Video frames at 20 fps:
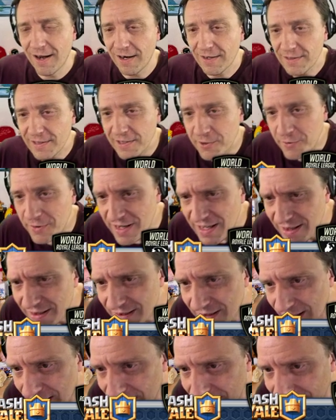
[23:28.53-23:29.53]
hardly
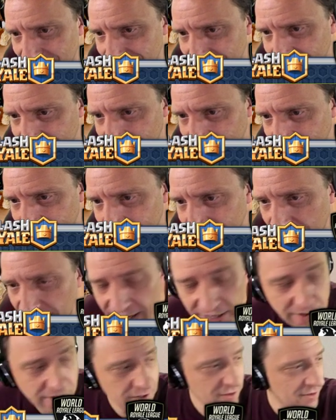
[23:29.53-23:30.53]
read that.
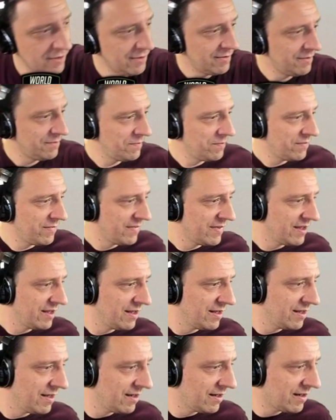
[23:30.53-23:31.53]
Kliker.
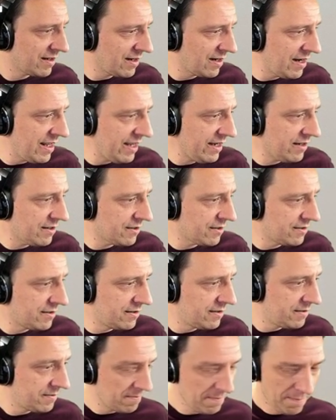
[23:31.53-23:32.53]
Kliker.